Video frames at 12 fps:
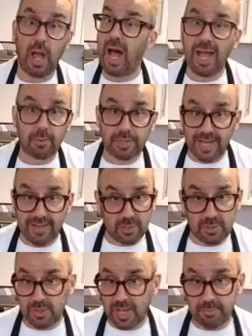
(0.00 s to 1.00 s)
I would never
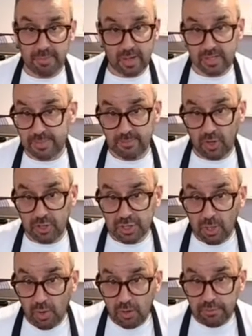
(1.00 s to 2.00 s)
do that because I'm not a
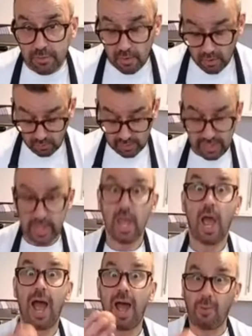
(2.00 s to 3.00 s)
show off, okay?
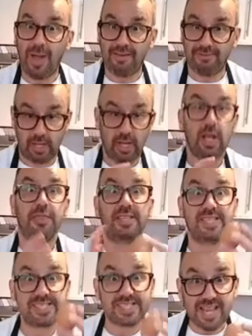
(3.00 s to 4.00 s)
However, the
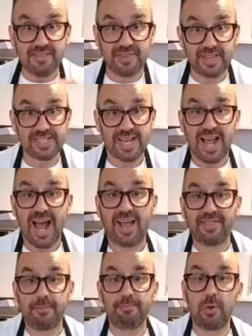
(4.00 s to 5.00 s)
safest
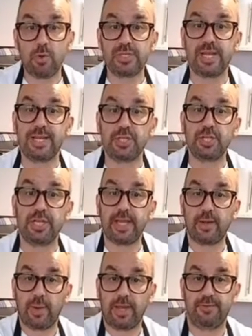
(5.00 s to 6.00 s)
and the most
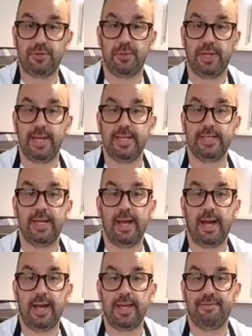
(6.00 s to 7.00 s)
hygienic way of doing it,
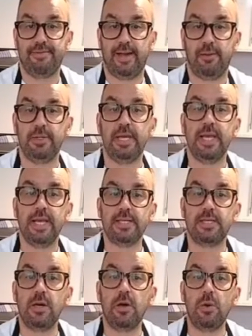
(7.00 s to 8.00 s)
I have found, is
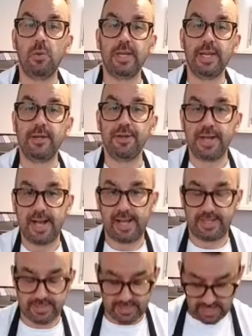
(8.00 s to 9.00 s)
to hold it in your
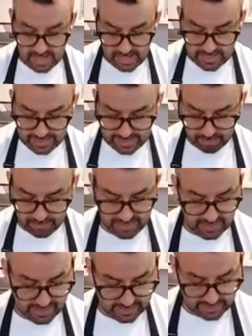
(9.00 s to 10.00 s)
hand a little
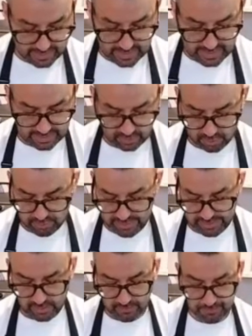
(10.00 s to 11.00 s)
bit like a little
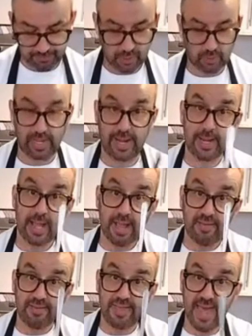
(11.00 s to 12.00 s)
cradle, okay?
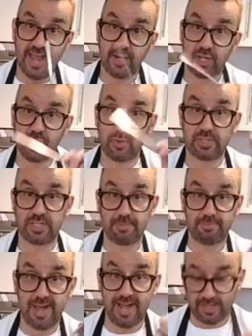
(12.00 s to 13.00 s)
Then, using the
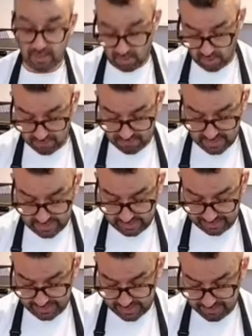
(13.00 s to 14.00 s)
back of a little
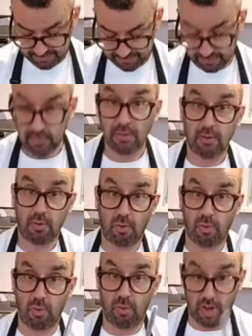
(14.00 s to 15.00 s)
knife,
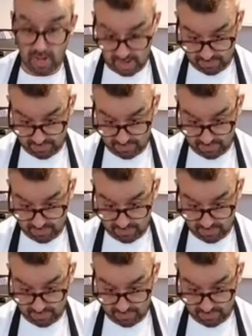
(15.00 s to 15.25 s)
or